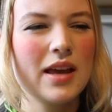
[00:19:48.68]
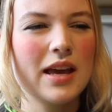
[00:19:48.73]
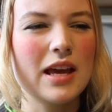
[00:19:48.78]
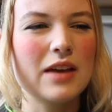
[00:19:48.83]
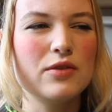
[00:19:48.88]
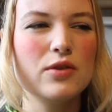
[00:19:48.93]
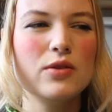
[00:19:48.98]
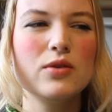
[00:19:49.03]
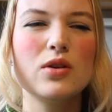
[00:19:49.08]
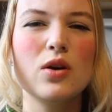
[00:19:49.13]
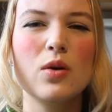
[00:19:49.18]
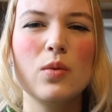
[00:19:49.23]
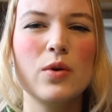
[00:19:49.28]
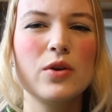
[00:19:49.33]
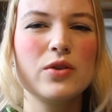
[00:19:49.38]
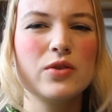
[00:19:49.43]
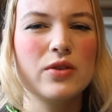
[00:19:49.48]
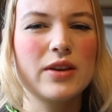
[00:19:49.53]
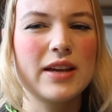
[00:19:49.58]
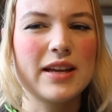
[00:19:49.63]
If you don't
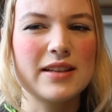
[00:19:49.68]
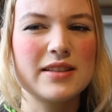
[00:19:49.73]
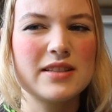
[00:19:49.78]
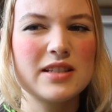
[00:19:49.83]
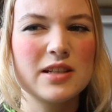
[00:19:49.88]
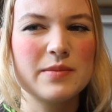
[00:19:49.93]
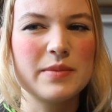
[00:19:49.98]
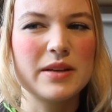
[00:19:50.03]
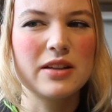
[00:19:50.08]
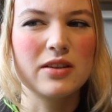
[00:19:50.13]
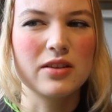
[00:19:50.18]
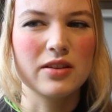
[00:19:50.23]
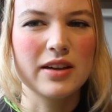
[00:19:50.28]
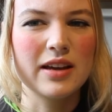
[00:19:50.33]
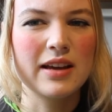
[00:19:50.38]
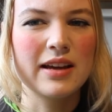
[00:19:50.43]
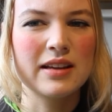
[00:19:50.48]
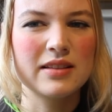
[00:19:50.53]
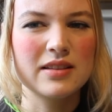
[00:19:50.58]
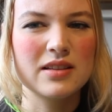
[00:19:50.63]
want your kids to be
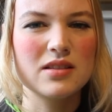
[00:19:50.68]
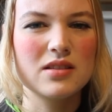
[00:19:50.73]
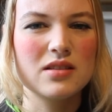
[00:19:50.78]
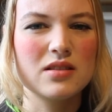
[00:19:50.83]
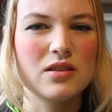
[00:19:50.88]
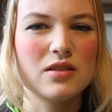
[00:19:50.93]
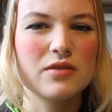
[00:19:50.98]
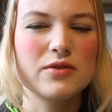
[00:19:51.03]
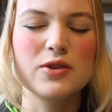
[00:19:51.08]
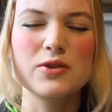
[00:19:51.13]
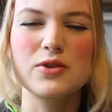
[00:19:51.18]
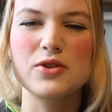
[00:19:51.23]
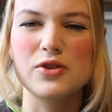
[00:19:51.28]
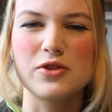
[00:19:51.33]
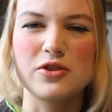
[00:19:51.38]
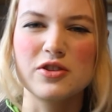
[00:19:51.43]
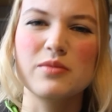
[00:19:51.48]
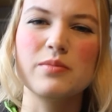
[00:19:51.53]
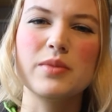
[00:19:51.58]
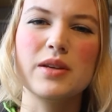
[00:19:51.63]
looking at this stuff, you
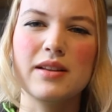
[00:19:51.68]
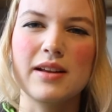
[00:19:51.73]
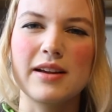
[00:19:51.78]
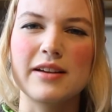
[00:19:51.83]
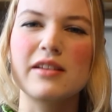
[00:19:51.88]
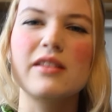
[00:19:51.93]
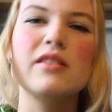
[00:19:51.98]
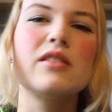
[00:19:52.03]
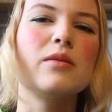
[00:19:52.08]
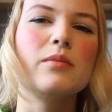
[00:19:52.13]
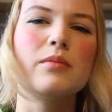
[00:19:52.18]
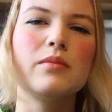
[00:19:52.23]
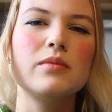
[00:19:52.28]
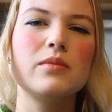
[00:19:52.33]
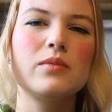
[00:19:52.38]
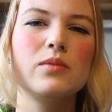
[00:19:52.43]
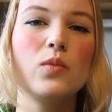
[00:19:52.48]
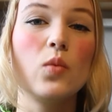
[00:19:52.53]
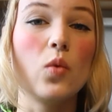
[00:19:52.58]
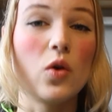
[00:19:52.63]
shouldn't be letting them
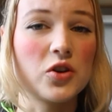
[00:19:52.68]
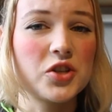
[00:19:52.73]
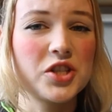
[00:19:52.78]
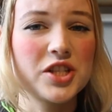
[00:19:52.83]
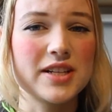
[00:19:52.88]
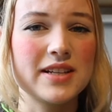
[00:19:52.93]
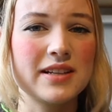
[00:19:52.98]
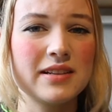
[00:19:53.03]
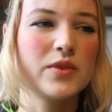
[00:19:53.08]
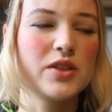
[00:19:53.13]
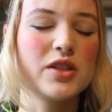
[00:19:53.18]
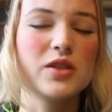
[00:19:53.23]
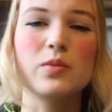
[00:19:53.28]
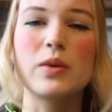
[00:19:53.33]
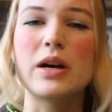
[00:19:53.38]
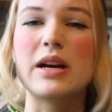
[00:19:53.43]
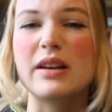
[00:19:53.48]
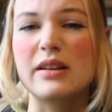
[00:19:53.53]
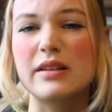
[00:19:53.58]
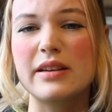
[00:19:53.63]
watch it, which is
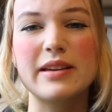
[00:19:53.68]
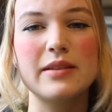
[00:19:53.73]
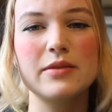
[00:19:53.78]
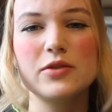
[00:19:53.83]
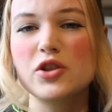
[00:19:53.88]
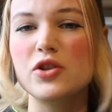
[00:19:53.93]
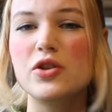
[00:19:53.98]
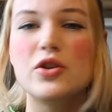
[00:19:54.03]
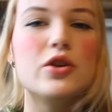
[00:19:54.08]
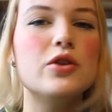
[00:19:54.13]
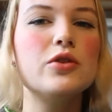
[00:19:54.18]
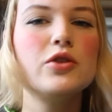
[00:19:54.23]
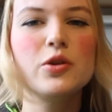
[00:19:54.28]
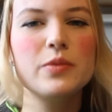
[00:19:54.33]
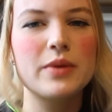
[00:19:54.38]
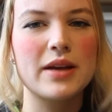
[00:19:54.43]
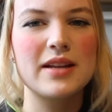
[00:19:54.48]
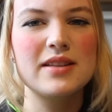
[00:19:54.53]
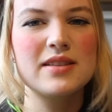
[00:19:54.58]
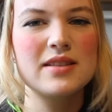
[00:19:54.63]
why YouTube
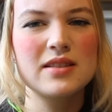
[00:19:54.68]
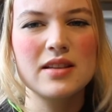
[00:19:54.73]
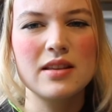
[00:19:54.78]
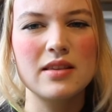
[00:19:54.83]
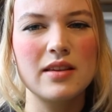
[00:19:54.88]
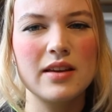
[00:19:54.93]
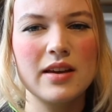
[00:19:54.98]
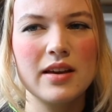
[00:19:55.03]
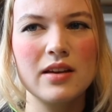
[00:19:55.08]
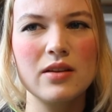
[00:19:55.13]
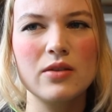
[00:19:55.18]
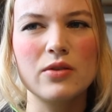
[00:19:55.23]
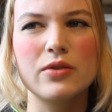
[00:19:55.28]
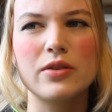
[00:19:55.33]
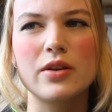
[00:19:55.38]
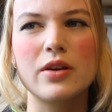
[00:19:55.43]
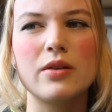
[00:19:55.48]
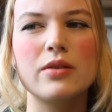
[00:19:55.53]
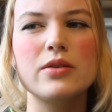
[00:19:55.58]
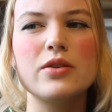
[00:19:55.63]
Kids is a thing, although
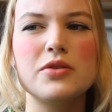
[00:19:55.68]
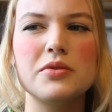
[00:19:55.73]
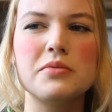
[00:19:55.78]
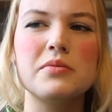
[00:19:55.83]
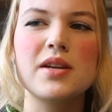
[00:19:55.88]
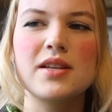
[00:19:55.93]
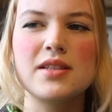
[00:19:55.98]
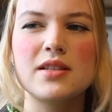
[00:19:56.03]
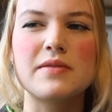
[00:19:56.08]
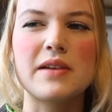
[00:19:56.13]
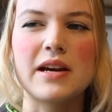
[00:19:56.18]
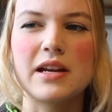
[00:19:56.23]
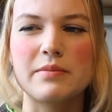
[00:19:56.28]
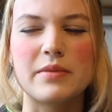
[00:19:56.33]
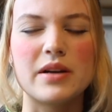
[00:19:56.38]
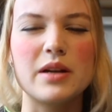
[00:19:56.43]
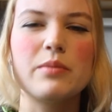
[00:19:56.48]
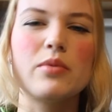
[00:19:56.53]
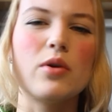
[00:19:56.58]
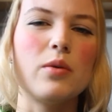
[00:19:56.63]
YouTube Kids have had
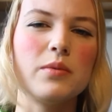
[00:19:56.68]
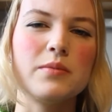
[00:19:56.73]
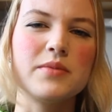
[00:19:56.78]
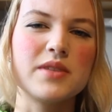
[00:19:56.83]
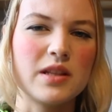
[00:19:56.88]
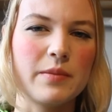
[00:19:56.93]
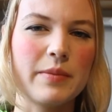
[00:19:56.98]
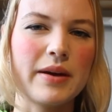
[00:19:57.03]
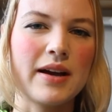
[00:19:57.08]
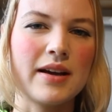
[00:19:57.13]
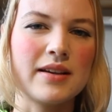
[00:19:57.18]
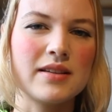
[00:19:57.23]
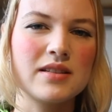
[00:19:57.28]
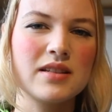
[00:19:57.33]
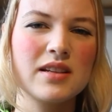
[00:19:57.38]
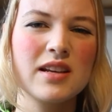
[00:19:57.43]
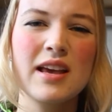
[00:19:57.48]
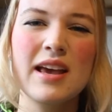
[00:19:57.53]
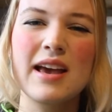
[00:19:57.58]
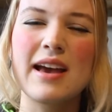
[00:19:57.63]
many problems in the past.
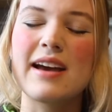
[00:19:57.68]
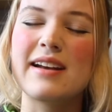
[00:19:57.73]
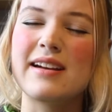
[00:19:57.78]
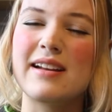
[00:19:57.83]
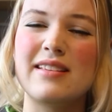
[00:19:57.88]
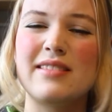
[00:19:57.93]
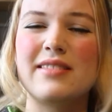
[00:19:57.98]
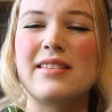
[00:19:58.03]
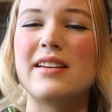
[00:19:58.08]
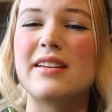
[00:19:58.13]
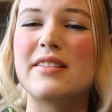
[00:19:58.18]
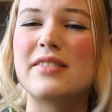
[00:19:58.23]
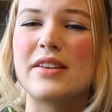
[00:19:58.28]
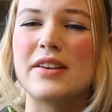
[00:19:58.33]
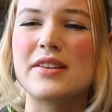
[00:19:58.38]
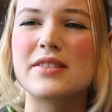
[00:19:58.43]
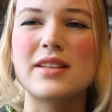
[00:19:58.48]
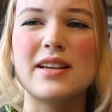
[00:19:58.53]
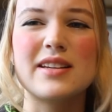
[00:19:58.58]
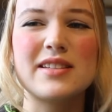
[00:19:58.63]
And I think
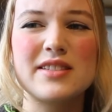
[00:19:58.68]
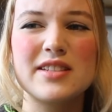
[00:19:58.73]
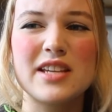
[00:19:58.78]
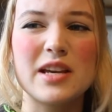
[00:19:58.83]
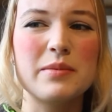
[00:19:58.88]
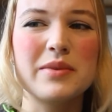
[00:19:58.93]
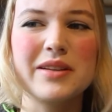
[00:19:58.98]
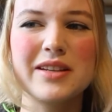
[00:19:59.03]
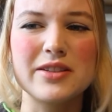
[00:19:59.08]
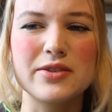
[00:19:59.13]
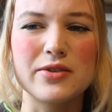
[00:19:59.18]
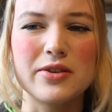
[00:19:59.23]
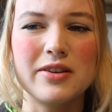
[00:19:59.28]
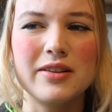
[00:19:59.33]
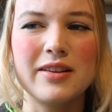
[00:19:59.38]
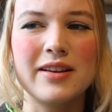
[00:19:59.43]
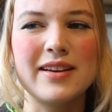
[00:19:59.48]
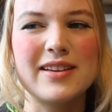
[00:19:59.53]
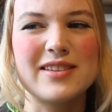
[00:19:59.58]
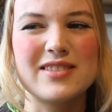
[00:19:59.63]
things like Skibbity
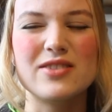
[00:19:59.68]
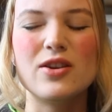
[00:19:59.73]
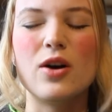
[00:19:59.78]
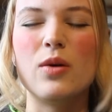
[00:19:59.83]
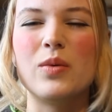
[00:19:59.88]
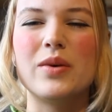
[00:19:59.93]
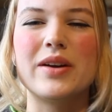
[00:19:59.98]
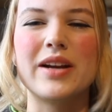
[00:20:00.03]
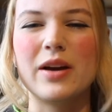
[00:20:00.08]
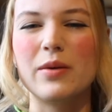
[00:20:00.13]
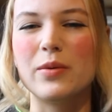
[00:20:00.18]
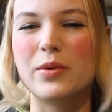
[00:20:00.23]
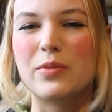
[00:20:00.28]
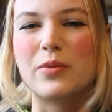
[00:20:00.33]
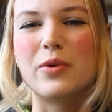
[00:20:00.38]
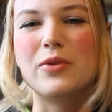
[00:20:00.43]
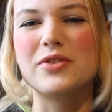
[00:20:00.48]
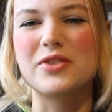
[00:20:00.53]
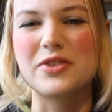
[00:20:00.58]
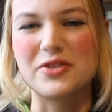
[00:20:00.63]
Toilet is not what I would
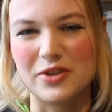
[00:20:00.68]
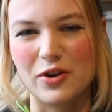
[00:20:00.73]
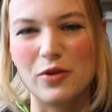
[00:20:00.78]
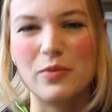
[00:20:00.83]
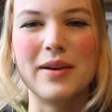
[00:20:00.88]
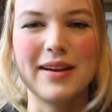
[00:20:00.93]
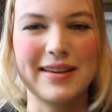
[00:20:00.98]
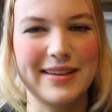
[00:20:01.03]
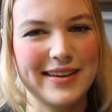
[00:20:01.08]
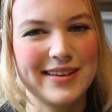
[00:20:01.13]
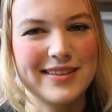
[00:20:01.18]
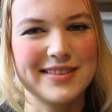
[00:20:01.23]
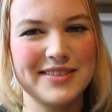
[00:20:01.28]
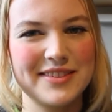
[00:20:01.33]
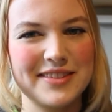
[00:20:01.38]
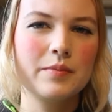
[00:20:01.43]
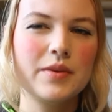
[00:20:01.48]
want to show my kids.